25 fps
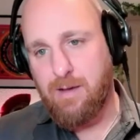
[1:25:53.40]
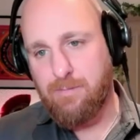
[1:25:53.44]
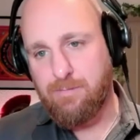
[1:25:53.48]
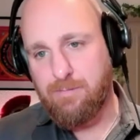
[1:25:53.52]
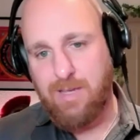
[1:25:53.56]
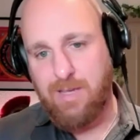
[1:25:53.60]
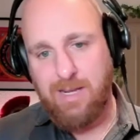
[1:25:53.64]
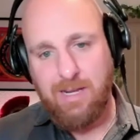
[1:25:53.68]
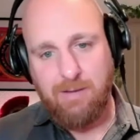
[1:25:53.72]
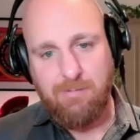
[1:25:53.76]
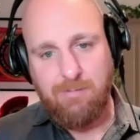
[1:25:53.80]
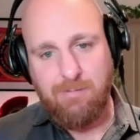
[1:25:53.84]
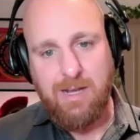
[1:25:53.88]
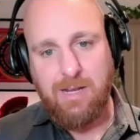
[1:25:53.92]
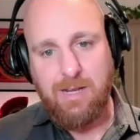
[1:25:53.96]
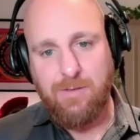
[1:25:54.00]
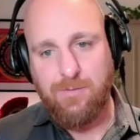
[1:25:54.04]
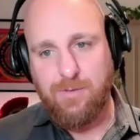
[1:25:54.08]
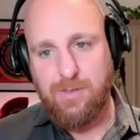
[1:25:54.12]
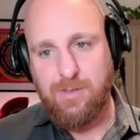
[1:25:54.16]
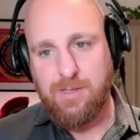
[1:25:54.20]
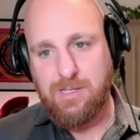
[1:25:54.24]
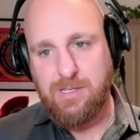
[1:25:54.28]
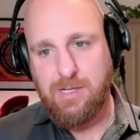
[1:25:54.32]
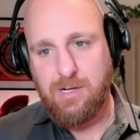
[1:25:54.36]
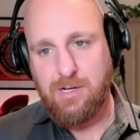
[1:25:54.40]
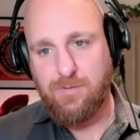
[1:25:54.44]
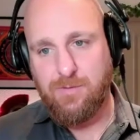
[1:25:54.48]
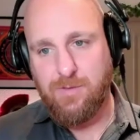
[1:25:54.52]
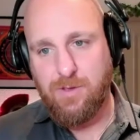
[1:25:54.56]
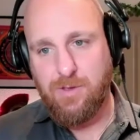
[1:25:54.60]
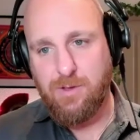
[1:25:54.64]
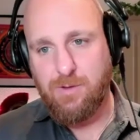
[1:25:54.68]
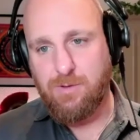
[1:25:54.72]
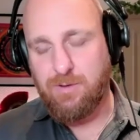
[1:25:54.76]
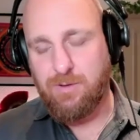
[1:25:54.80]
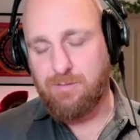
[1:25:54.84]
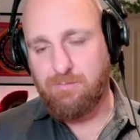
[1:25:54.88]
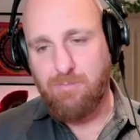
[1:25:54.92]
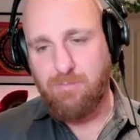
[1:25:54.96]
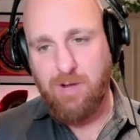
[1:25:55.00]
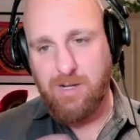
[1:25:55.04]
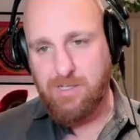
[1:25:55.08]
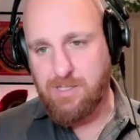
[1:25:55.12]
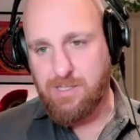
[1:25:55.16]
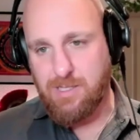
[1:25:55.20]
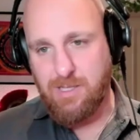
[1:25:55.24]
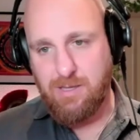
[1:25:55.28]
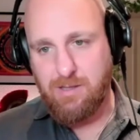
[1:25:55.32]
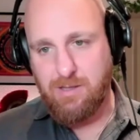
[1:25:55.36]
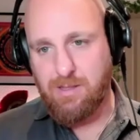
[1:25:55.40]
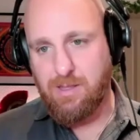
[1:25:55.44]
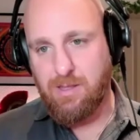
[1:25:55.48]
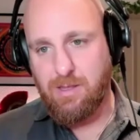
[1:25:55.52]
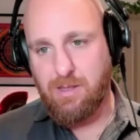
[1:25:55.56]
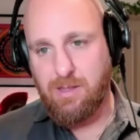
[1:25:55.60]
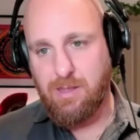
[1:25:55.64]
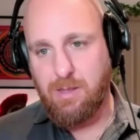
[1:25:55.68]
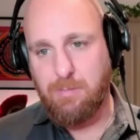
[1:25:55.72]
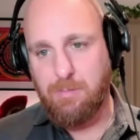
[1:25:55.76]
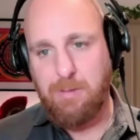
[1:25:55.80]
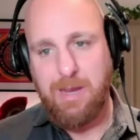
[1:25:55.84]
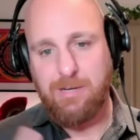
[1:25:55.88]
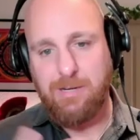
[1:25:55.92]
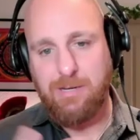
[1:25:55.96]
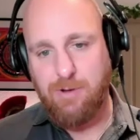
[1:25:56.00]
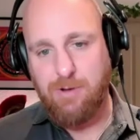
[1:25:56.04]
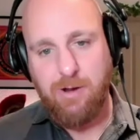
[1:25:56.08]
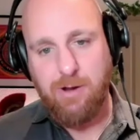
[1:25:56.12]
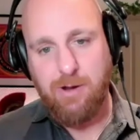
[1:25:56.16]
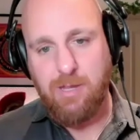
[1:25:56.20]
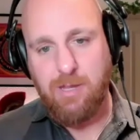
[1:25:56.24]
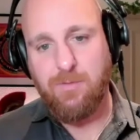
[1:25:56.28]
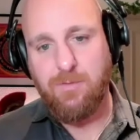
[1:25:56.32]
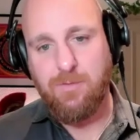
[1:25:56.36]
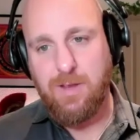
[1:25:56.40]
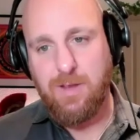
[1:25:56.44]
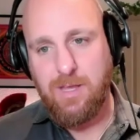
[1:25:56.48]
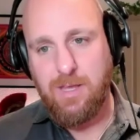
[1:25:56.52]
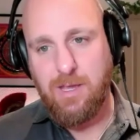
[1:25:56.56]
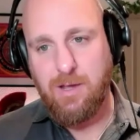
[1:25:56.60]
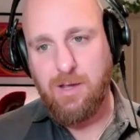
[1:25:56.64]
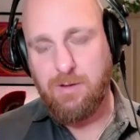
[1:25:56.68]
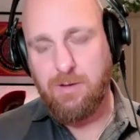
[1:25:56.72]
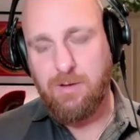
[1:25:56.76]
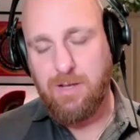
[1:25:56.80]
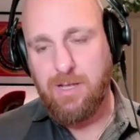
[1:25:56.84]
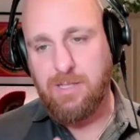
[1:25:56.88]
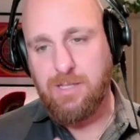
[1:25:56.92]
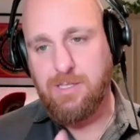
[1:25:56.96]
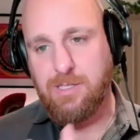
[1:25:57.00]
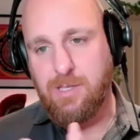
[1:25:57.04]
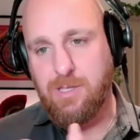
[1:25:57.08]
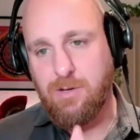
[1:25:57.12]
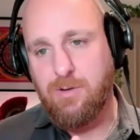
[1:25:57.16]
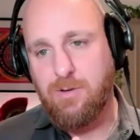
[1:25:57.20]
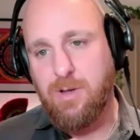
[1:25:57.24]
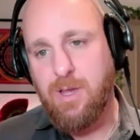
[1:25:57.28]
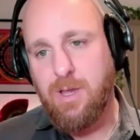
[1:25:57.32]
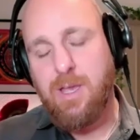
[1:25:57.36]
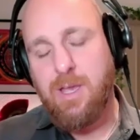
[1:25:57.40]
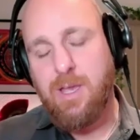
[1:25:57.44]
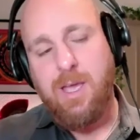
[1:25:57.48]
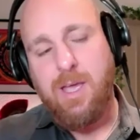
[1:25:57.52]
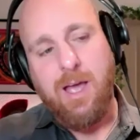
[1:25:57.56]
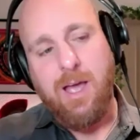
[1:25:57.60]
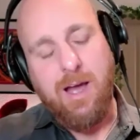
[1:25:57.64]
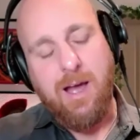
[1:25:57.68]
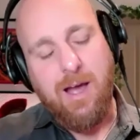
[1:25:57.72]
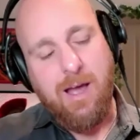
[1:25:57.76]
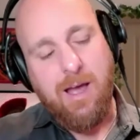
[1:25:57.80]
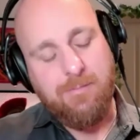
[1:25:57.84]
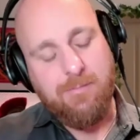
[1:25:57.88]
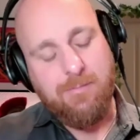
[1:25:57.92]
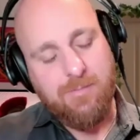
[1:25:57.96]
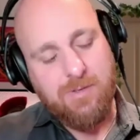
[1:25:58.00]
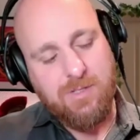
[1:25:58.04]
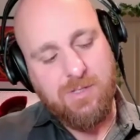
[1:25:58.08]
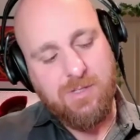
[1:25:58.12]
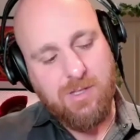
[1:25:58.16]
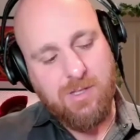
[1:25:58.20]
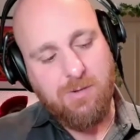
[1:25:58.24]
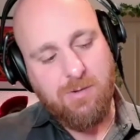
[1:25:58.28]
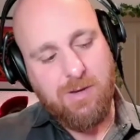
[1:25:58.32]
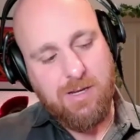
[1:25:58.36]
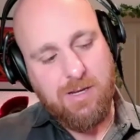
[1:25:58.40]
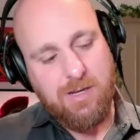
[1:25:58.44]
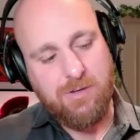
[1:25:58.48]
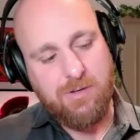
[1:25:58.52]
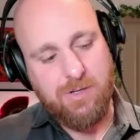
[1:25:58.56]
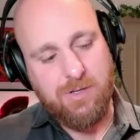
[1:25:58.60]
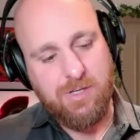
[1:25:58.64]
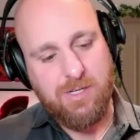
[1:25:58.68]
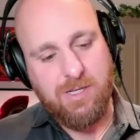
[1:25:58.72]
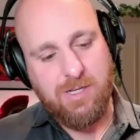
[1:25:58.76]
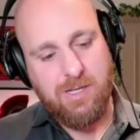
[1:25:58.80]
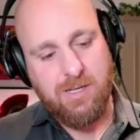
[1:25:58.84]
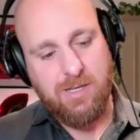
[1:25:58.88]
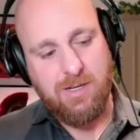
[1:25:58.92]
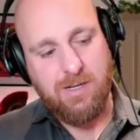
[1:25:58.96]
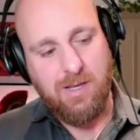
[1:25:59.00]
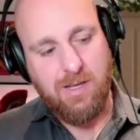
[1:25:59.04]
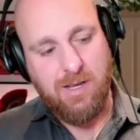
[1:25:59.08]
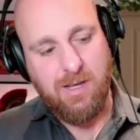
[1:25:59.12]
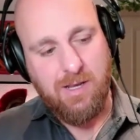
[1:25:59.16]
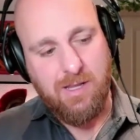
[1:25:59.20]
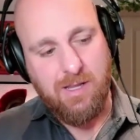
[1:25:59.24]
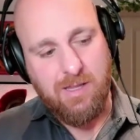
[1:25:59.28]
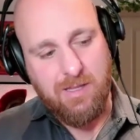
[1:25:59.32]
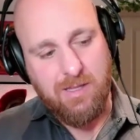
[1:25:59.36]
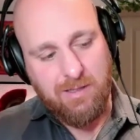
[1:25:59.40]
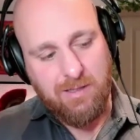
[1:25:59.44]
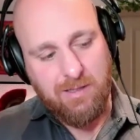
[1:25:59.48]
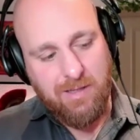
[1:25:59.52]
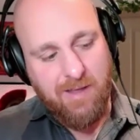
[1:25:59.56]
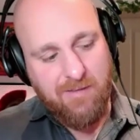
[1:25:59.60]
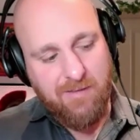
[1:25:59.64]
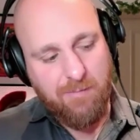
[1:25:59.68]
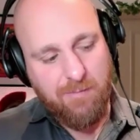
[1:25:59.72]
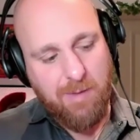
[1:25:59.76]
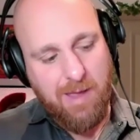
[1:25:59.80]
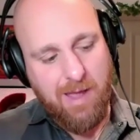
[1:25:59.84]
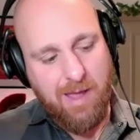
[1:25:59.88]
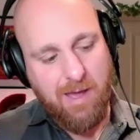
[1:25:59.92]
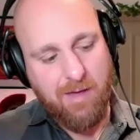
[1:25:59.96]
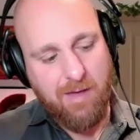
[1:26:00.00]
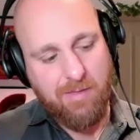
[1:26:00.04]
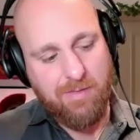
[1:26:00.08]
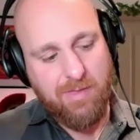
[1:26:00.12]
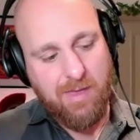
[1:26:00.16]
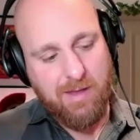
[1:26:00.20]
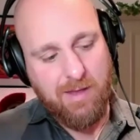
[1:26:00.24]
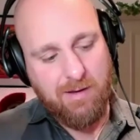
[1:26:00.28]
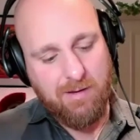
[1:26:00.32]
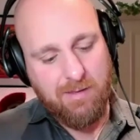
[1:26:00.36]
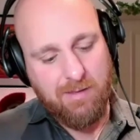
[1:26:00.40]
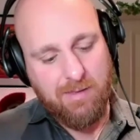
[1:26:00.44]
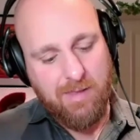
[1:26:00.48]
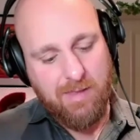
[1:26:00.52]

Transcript: getting ready for this interview, and watched the Patriarchy video. And so I'm so interested in the life path that